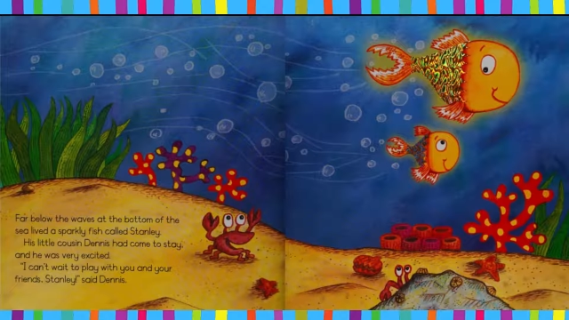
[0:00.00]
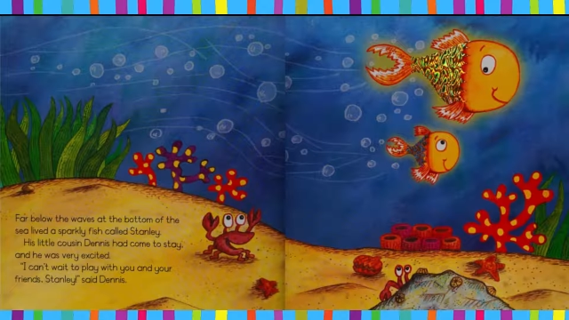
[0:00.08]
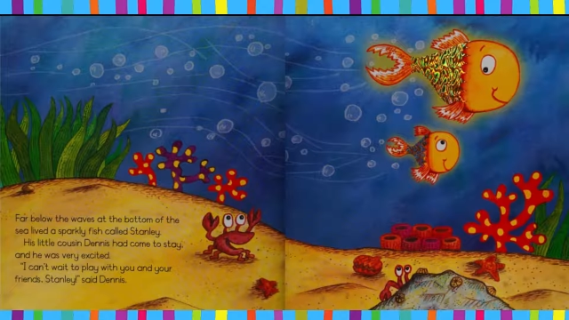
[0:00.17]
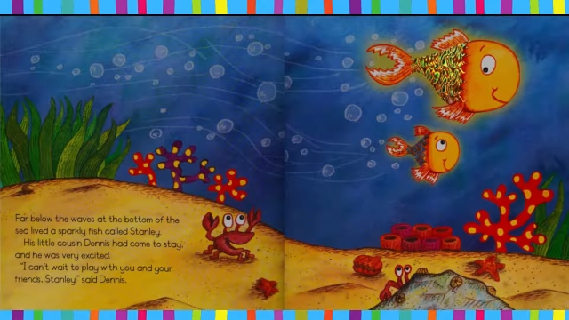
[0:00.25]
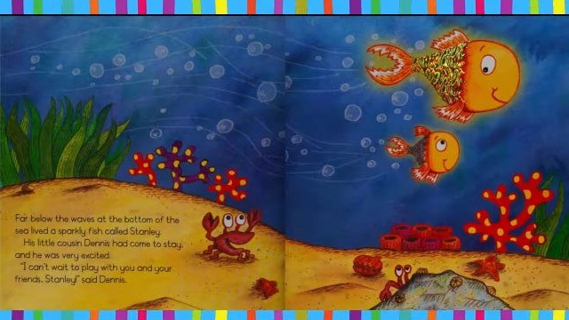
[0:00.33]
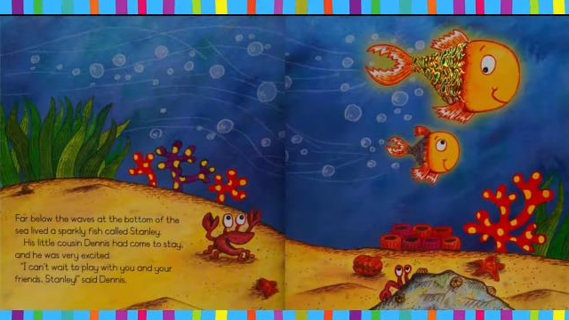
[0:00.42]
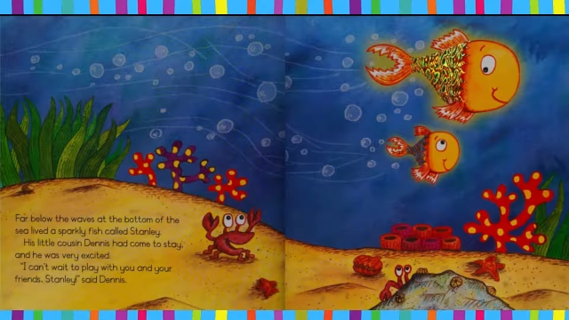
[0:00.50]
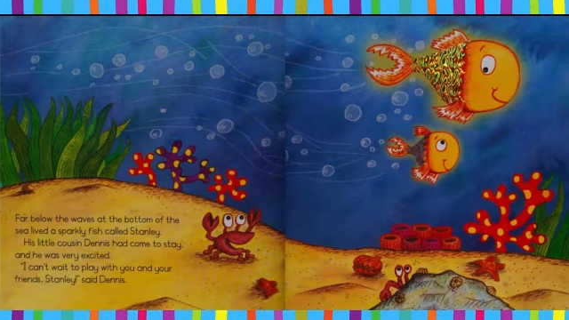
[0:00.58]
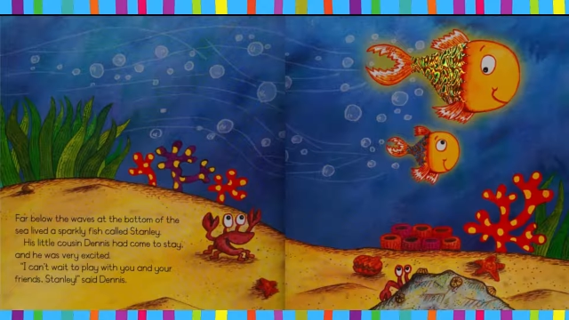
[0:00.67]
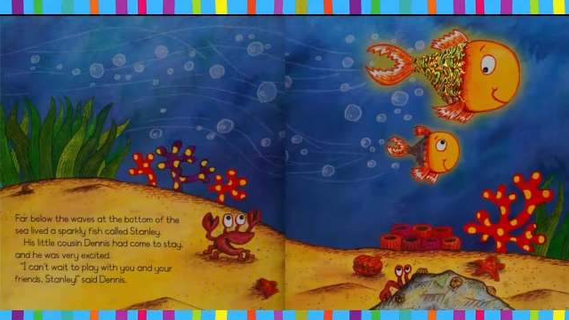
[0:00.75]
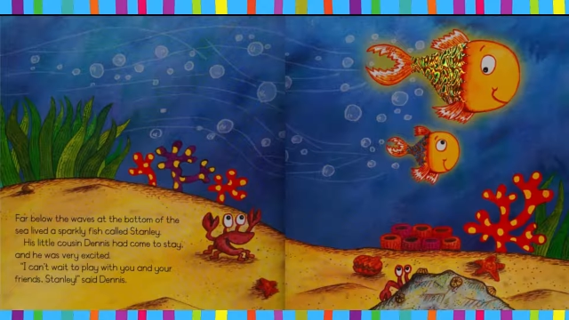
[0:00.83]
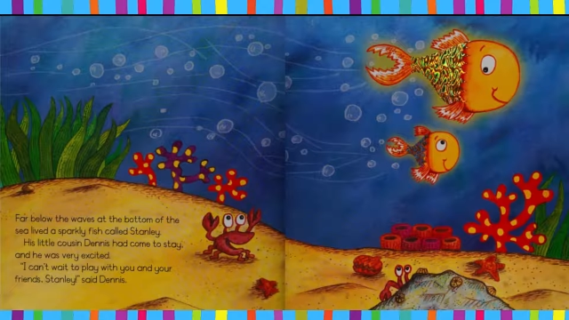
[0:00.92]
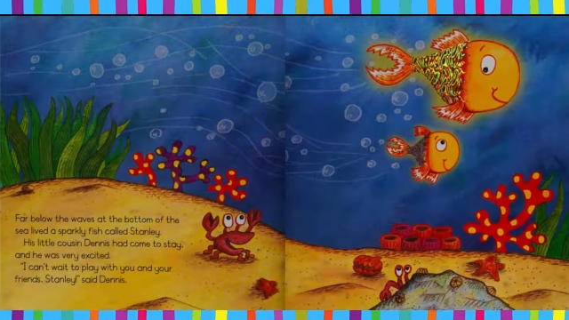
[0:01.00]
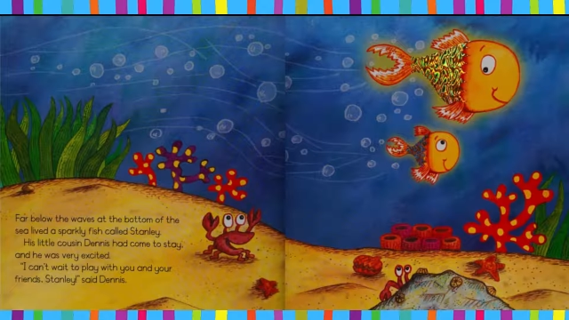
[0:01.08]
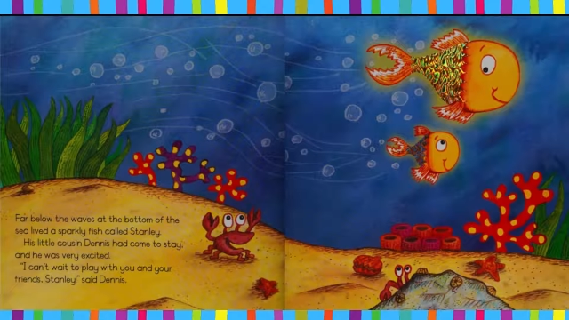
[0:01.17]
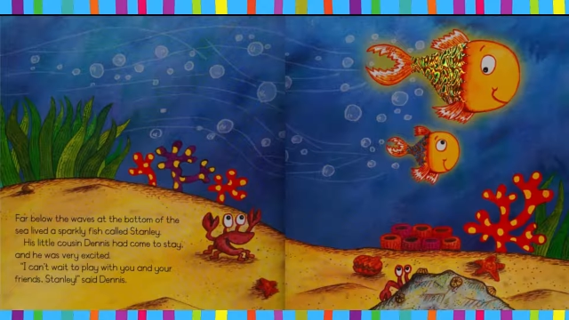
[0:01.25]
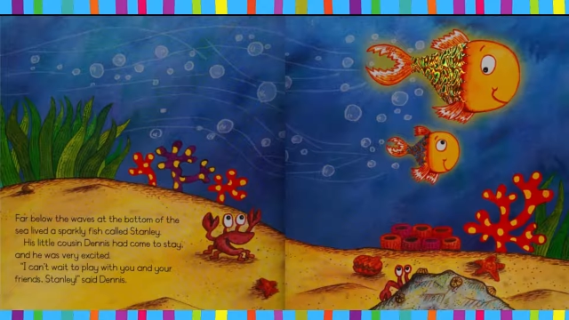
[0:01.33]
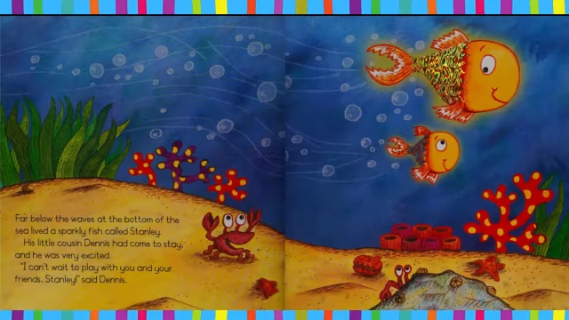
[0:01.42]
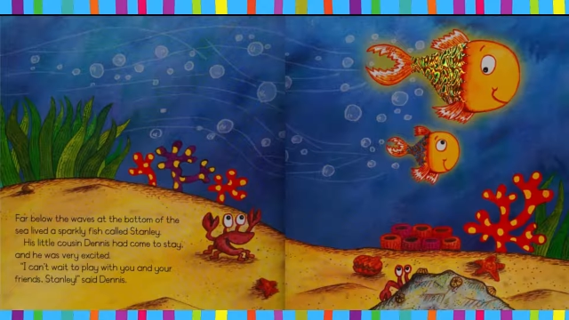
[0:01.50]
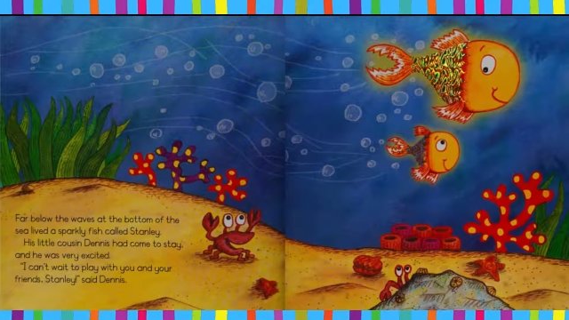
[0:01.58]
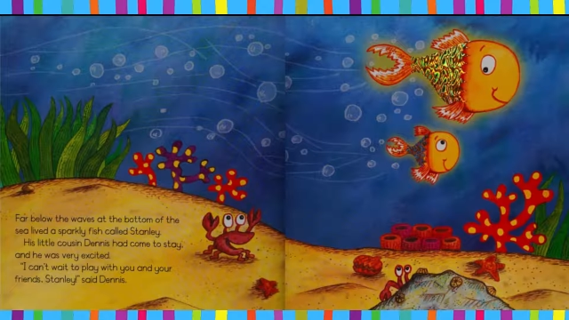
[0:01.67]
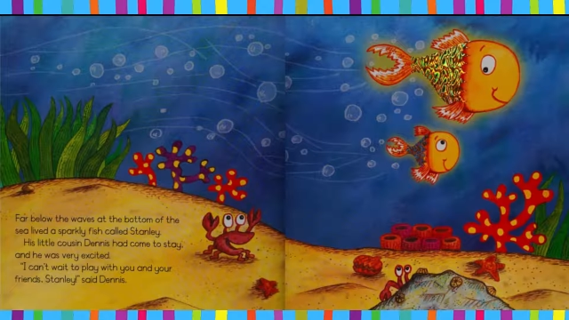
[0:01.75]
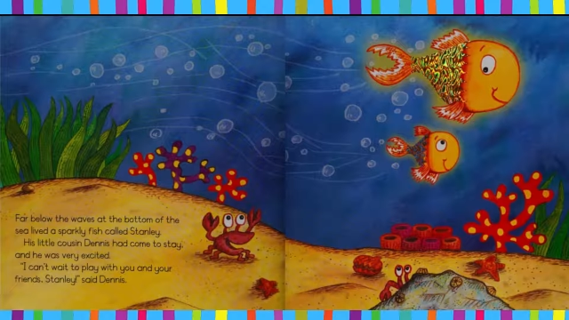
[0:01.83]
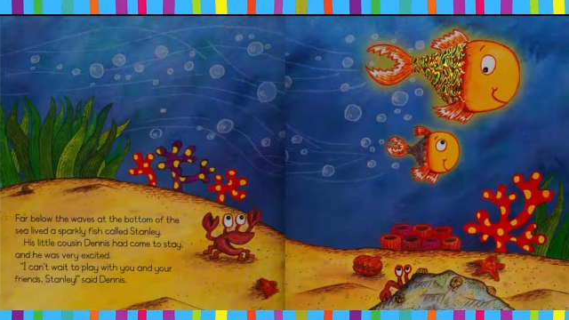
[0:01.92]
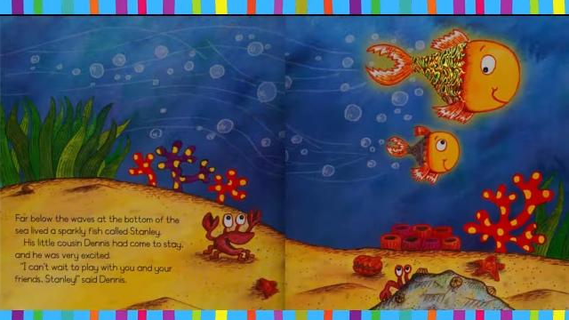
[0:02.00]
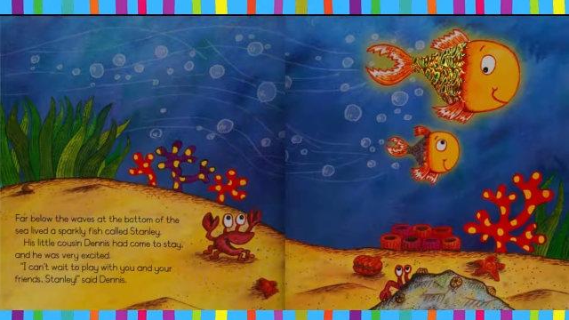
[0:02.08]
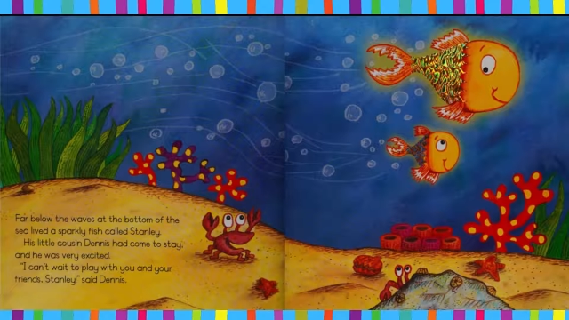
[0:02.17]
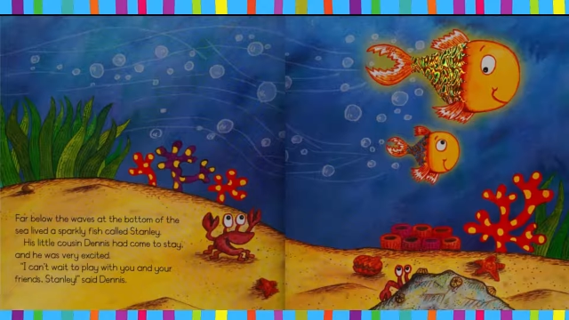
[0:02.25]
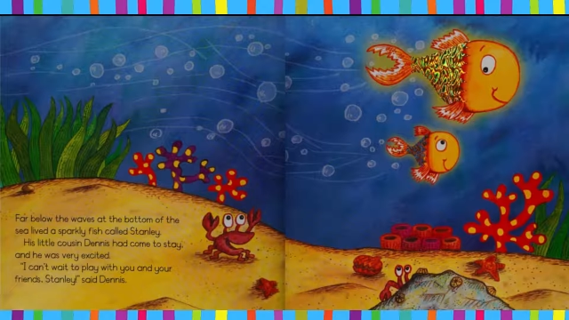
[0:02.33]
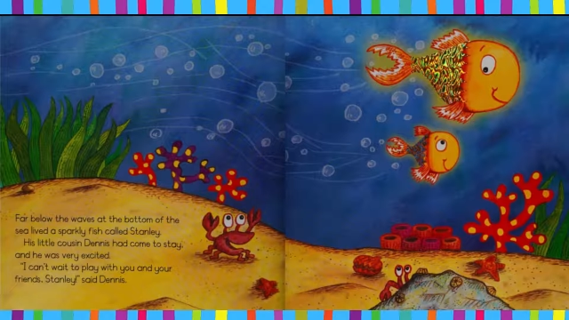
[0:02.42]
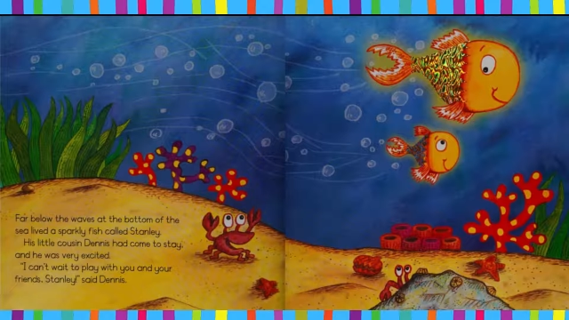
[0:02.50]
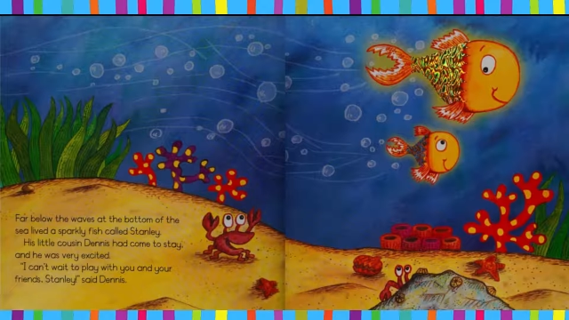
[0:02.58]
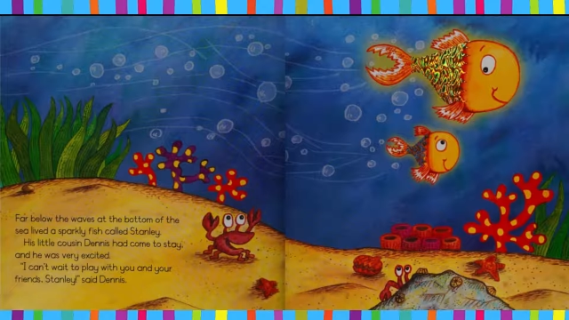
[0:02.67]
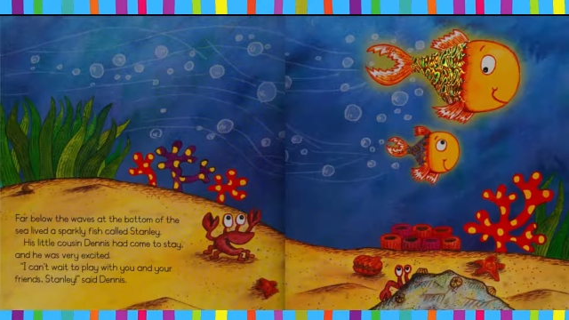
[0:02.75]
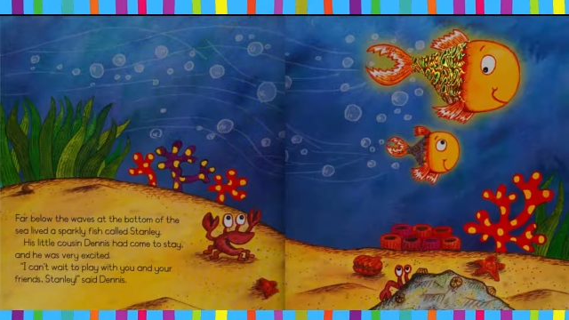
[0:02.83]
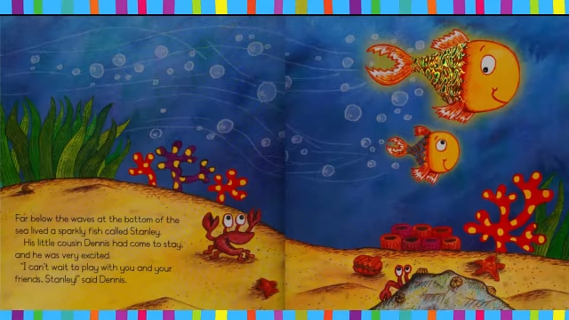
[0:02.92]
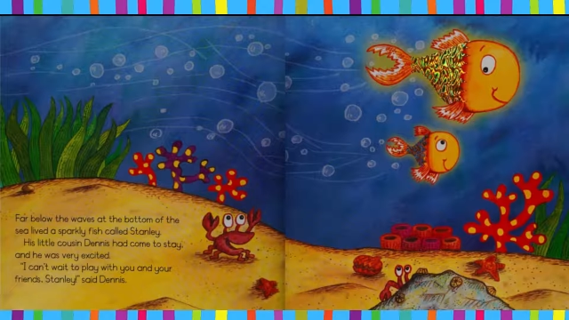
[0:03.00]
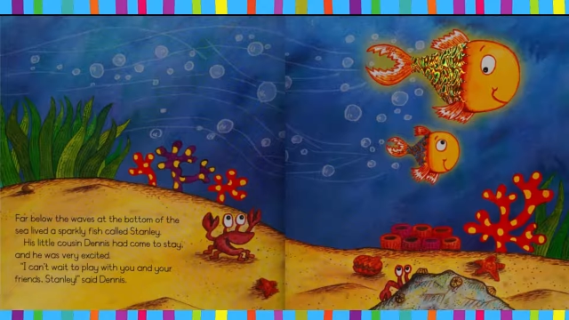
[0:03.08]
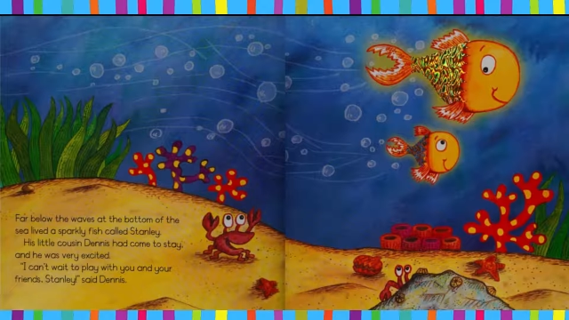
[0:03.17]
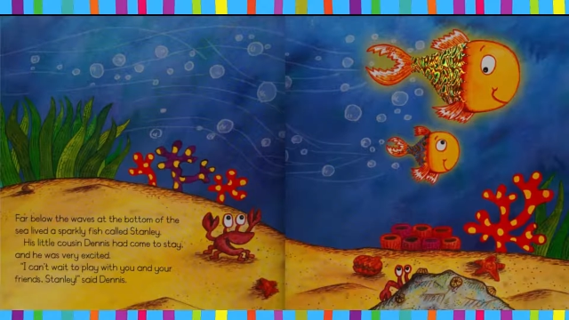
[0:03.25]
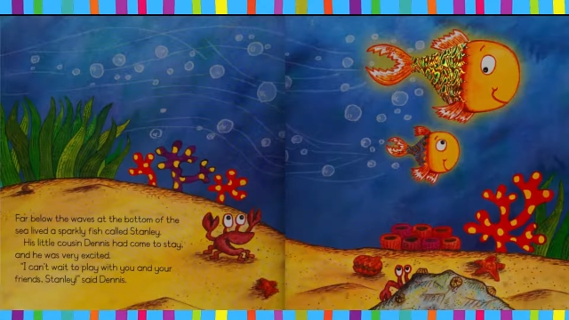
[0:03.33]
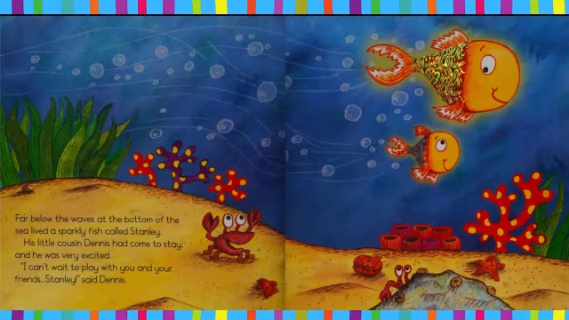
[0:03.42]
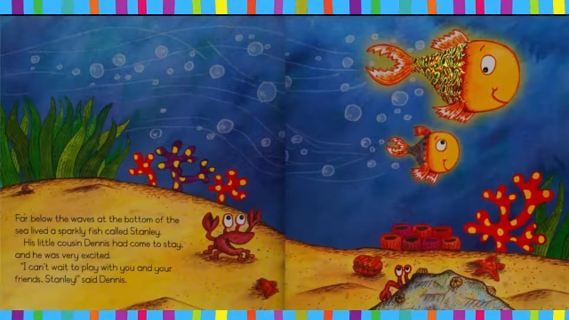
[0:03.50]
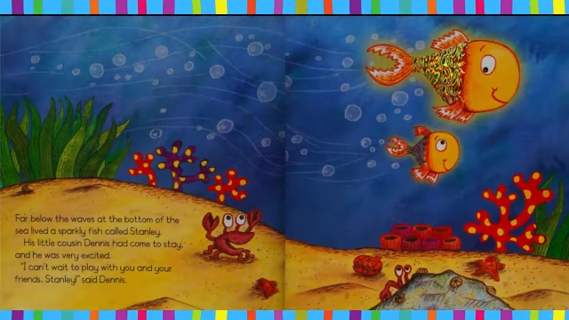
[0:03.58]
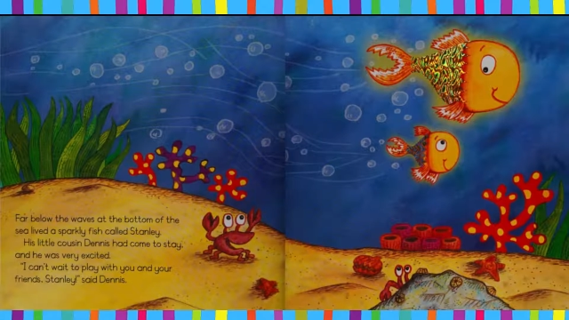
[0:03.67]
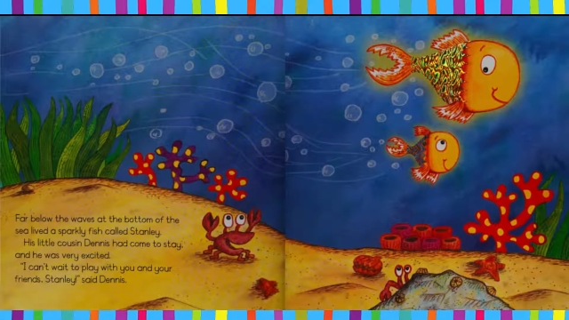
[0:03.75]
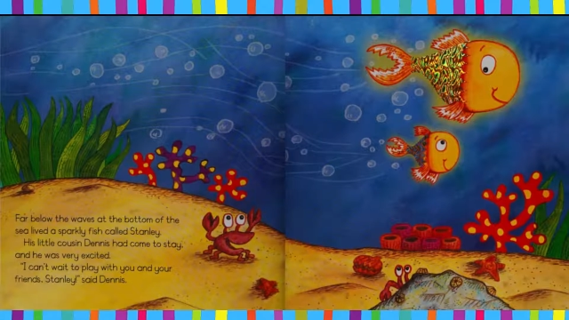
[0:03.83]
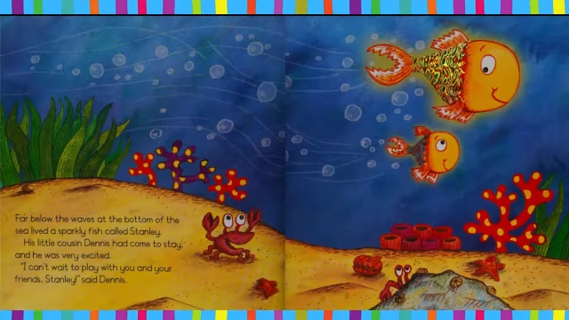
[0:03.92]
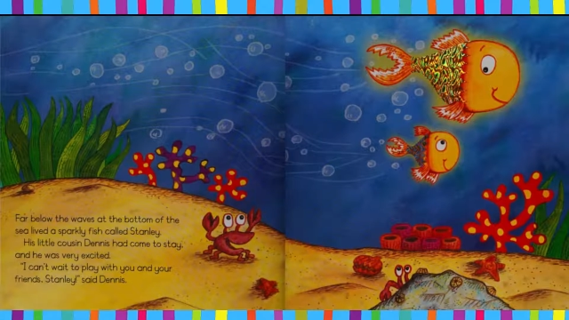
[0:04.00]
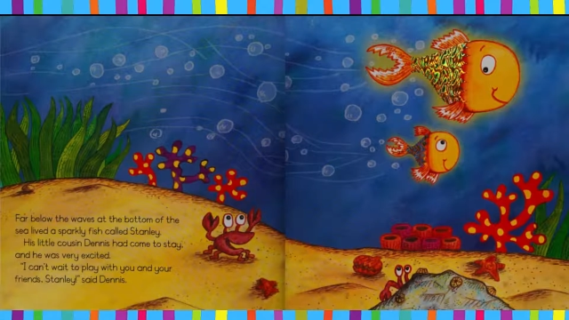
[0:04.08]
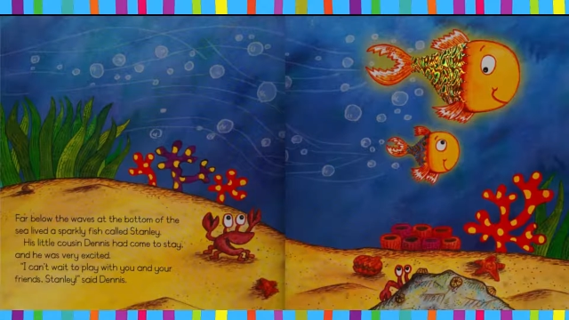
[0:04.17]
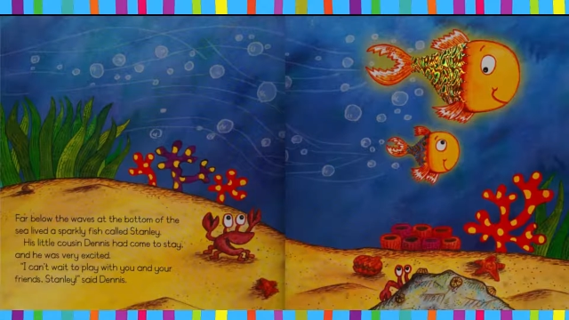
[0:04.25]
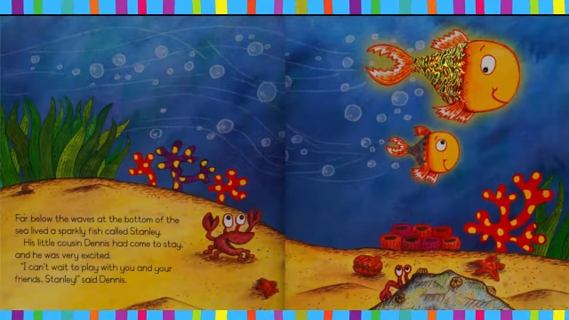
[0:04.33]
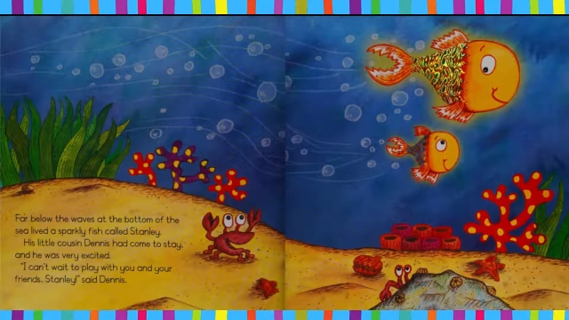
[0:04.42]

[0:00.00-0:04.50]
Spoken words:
No face is visible, so there are no lips to read.